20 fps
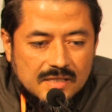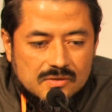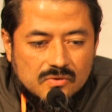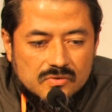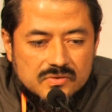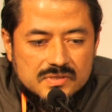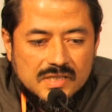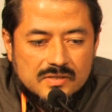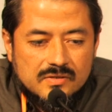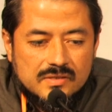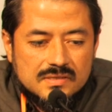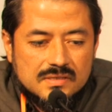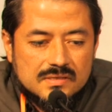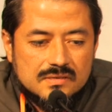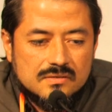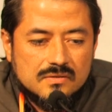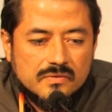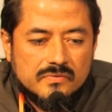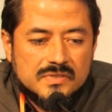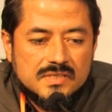
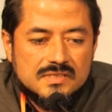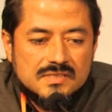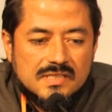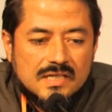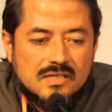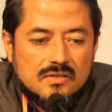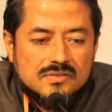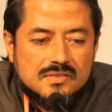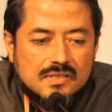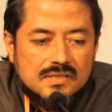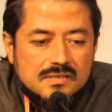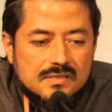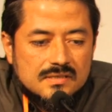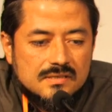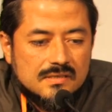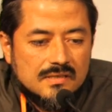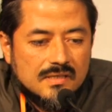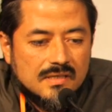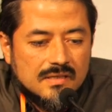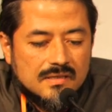continuity of this genocide,
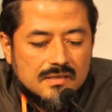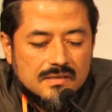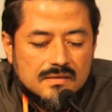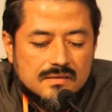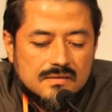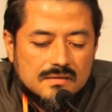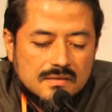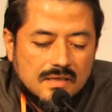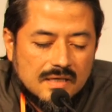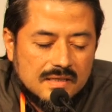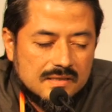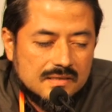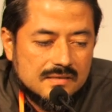and that